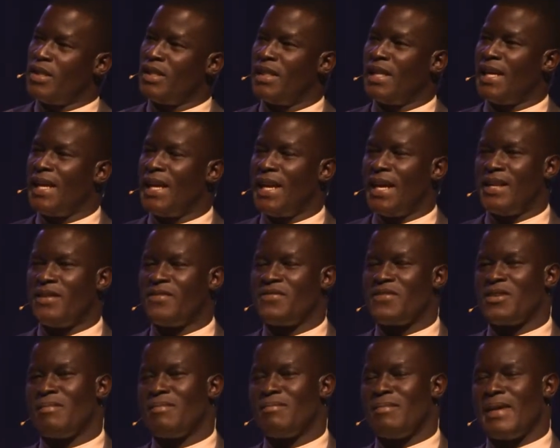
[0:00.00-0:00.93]
did I learn
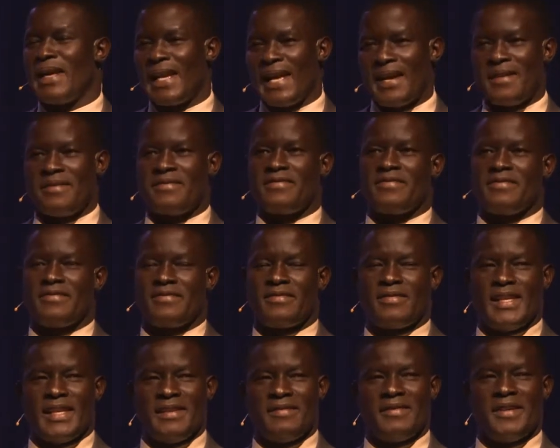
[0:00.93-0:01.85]
from my life
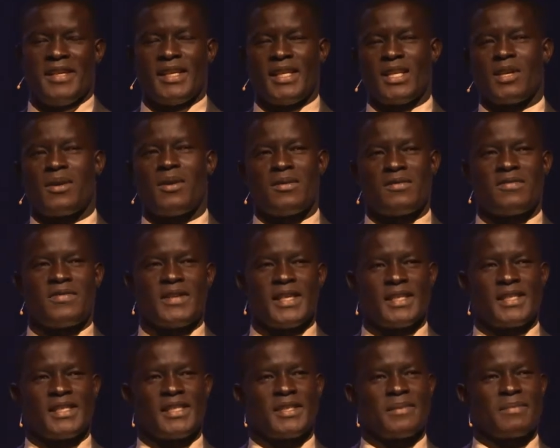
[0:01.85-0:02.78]
living in
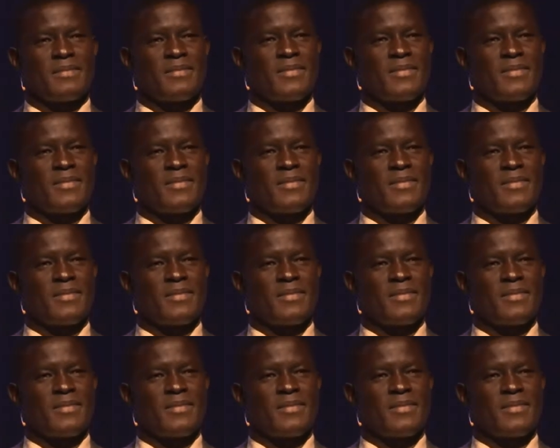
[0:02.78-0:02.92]
conflict?